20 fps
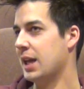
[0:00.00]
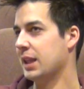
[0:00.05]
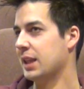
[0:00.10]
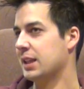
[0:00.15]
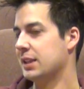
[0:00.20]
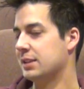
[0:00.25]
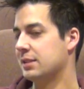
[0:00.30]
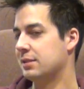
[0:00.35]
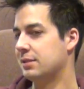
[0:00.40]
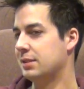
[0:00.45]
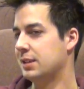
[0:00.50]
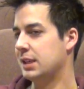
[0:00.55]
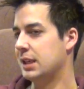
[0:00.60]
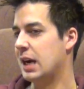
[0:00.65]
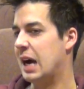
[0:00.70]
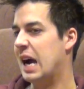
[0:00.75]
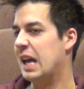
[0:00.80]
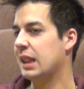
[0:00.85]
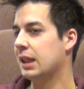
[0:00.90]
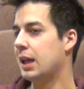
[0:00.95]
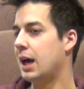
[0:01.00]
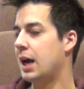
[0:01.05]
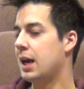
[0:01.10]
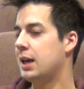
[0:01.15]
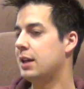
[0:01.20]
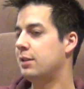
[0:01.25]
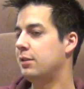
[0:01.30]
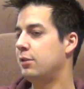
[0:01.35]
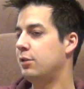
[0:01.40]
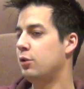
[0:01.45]
Let's see. I
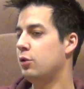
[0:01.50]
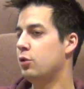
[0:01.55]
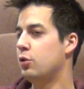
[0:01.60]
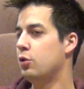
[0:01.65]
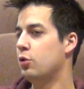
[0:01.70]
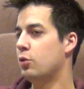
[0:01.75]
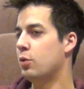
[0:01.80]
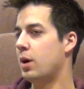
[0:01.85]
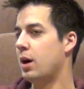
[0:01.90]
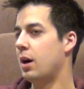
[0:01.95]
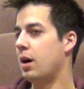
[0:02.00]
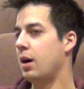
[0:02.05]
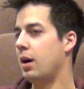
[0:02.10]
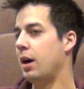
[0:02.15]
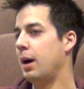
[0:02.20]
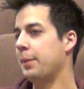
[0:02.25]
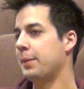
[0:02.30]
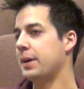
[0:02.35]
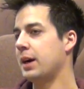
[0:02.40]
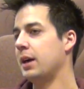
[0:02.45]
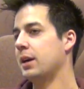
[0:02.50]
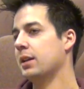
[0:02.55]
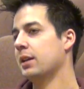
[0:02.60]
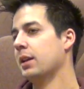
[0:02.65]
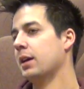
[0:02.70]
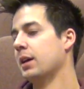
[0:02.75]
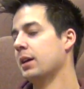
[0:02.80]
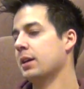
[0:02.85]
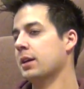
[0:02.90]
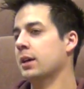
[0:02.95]
like to, I'm kind of
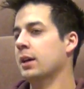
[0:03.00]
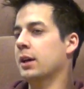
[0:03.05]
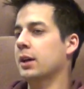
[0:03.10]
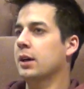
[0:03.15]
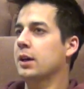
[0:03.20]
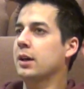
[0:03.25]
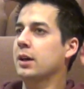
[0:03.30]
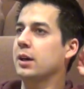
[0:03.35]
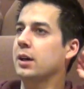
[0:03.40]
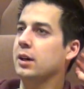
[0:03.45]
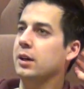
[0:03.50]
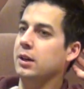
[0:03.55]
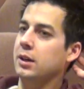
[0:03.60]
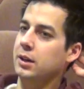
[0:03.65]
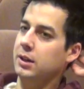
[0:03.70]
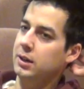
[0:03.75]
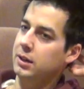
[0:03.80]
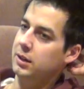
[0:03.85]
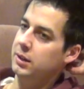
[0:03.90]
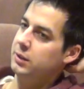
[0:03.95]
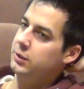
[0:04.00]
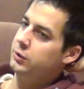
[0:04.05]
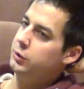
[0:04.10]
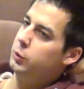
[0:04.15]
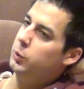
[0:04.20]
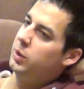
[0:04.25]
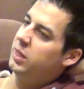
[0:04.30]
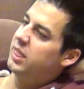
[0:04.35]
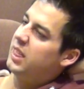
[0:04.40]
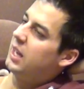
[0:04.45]
like,
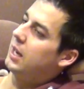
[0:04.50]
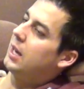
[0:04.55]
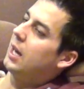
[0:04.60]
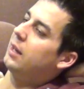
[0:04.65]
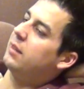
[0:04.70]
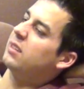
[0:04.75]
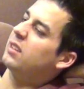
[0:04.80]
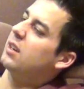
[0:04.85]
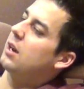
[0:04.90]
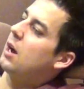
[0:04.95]
you would think as a